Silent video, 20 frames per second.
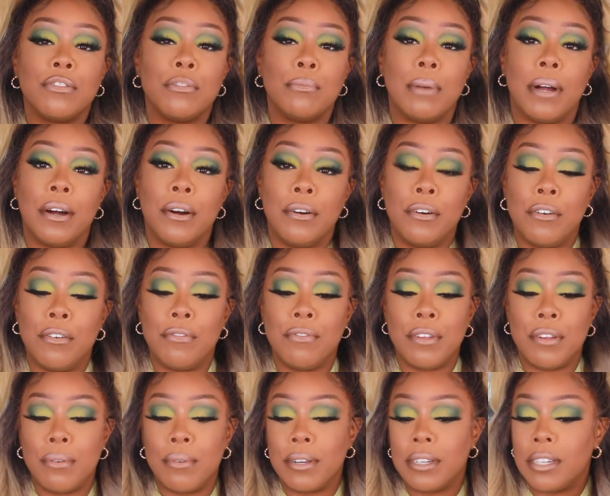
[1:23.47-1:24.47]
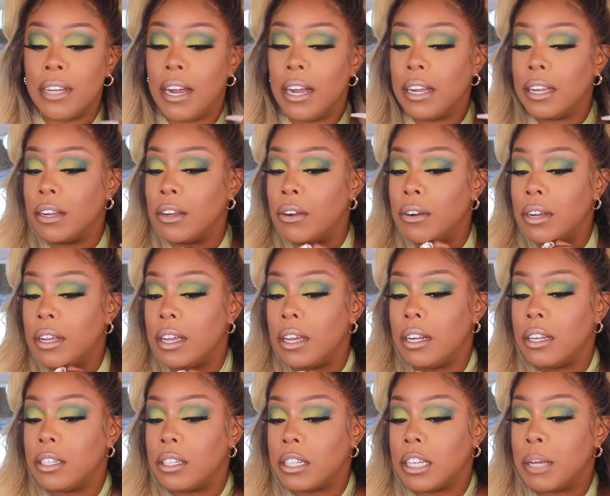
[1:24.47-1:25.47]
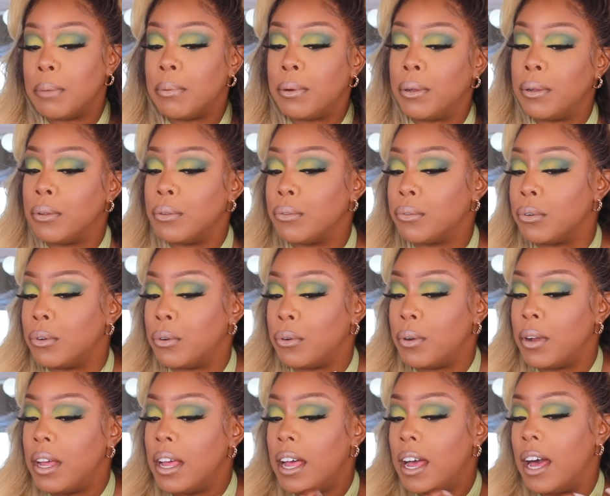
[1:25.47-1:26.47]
For my old viewers, y'all can go ahead and skip on through